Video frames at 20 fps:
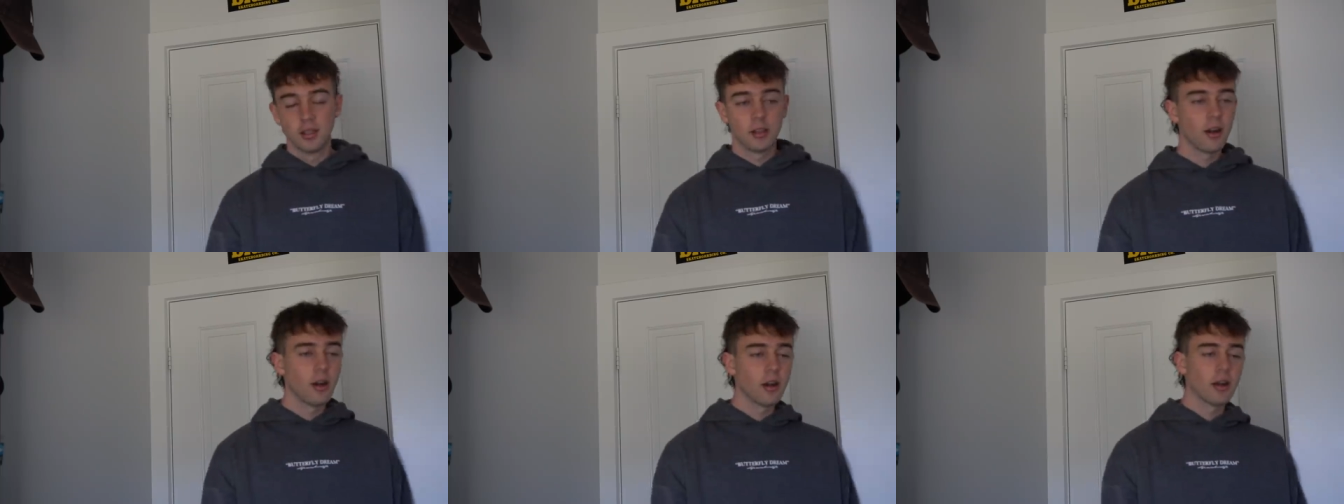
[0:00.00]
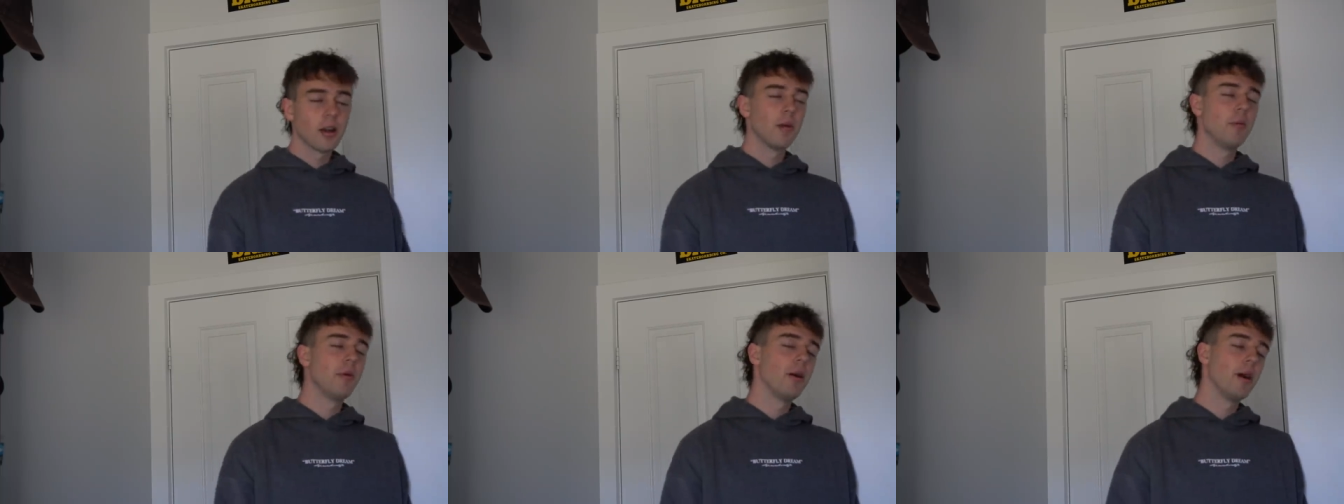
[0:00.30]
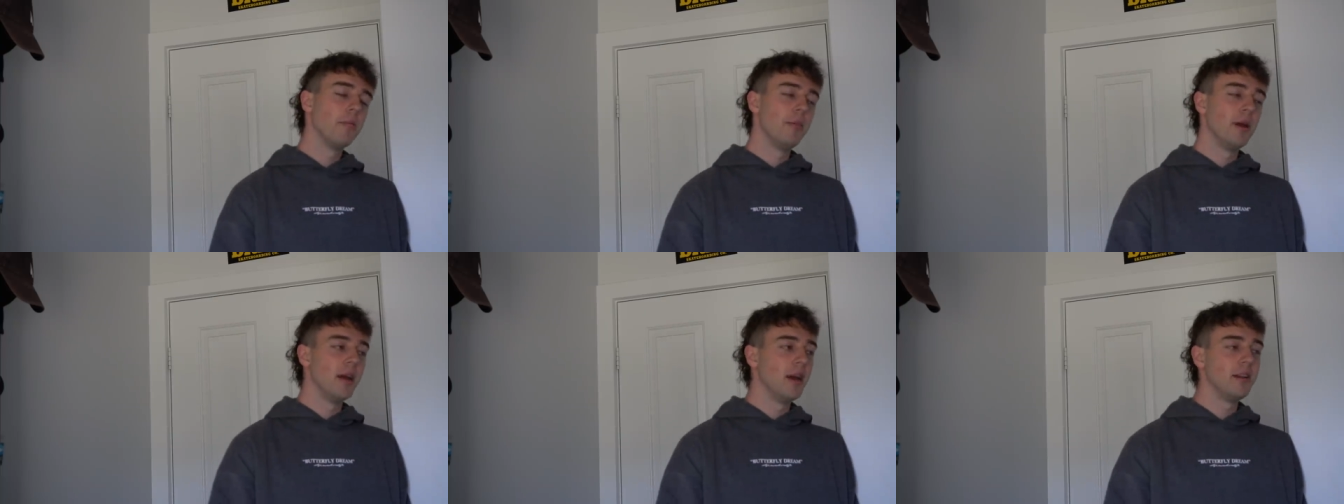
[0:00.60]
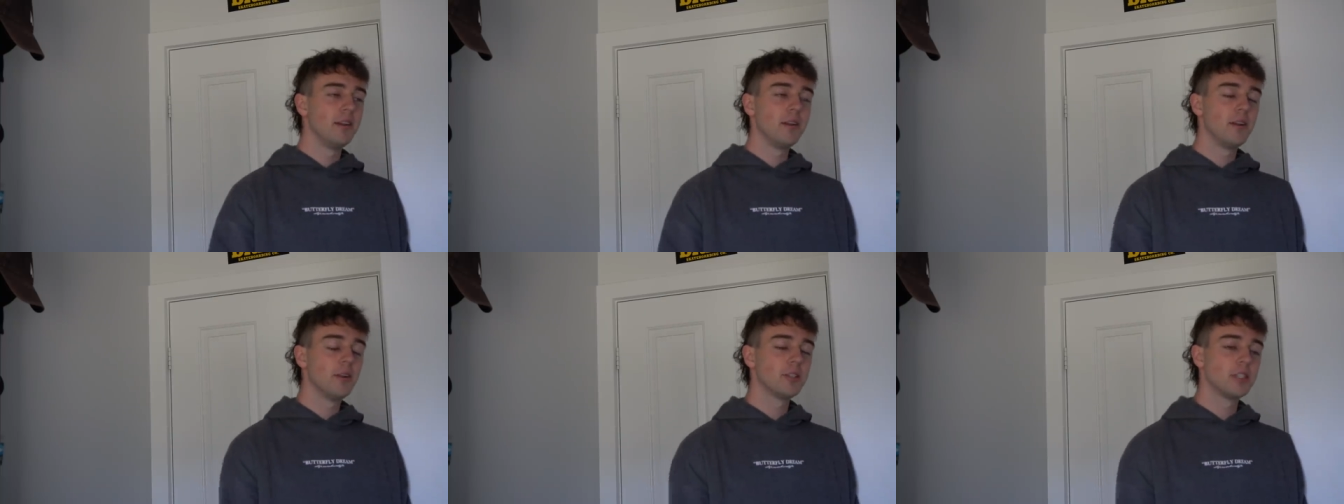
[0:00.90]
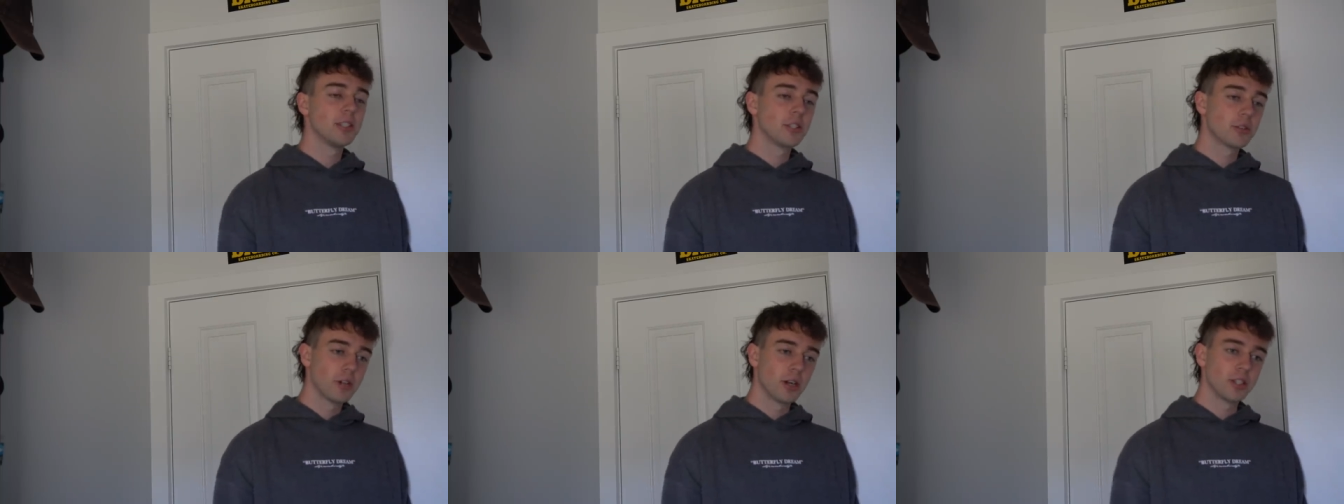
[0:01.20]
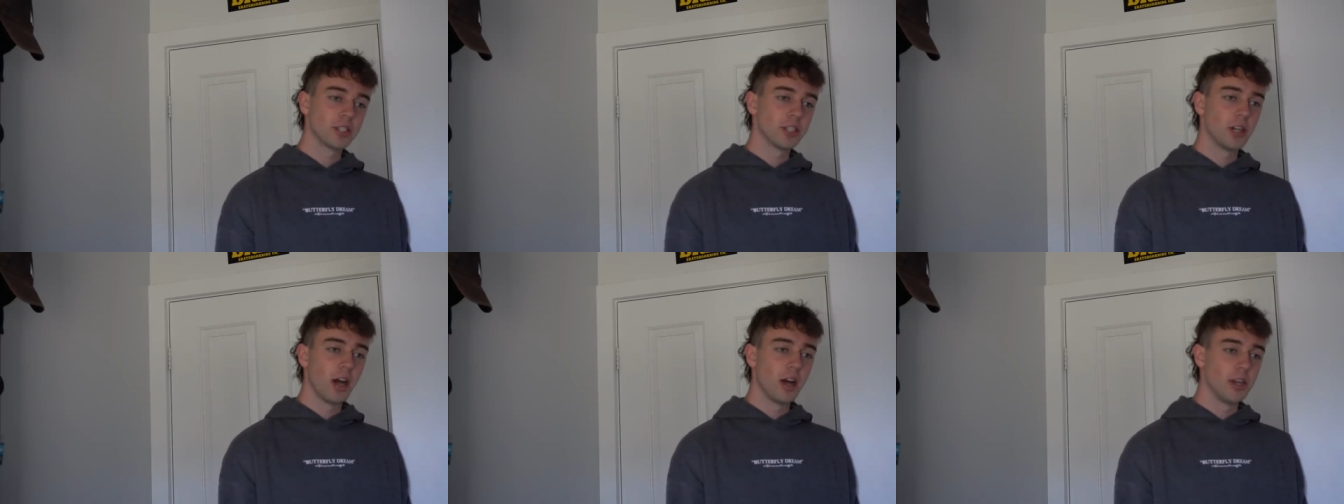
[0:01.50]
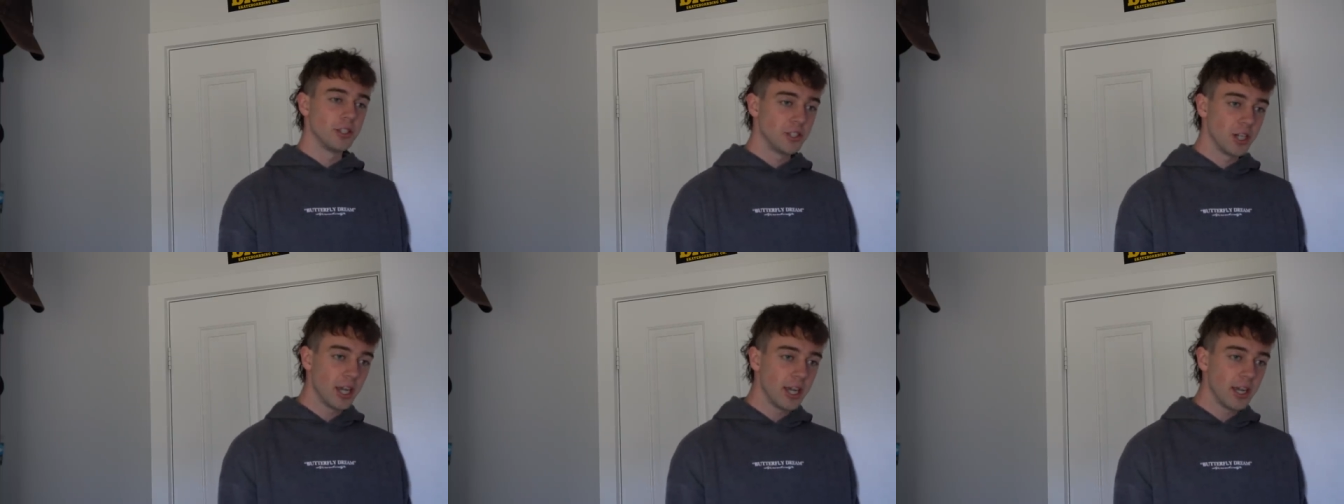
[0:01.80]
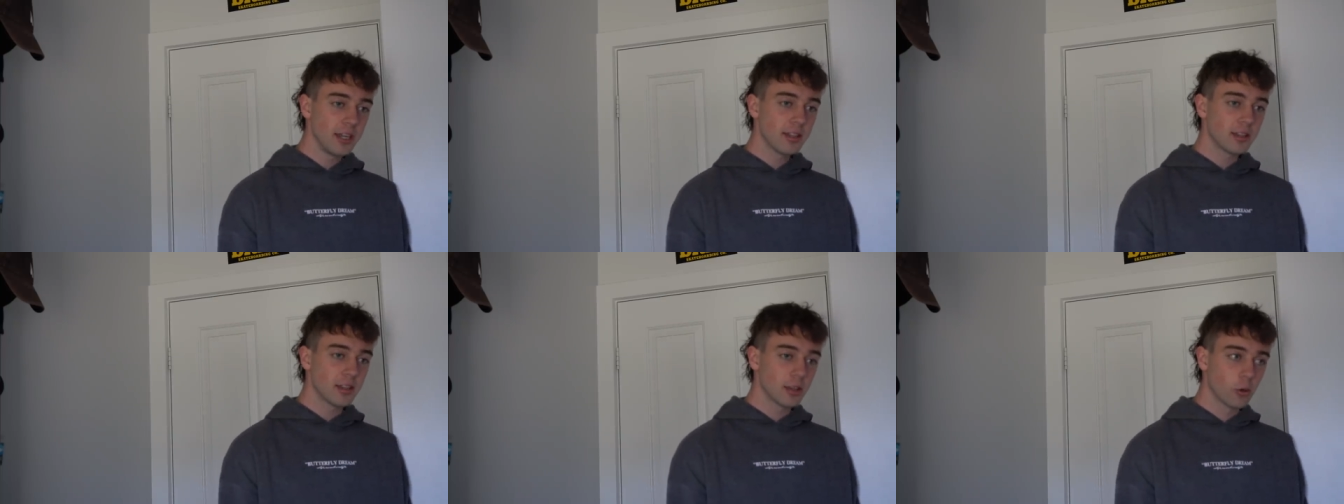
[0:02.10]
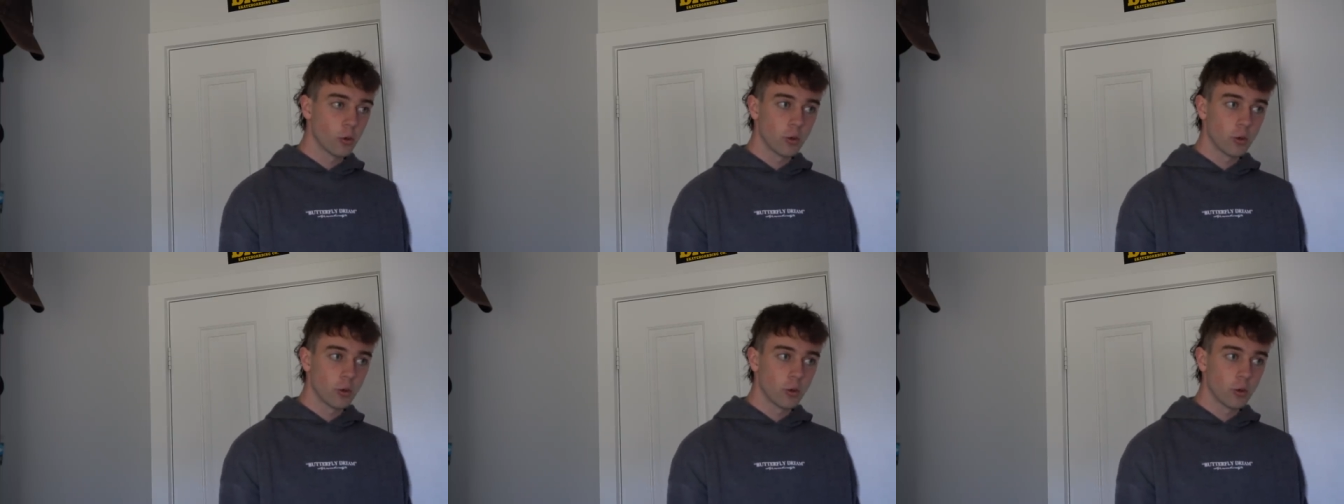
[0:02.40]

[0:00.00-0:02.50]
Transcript: Oh, come on, man. You know she's crushing on Jake, the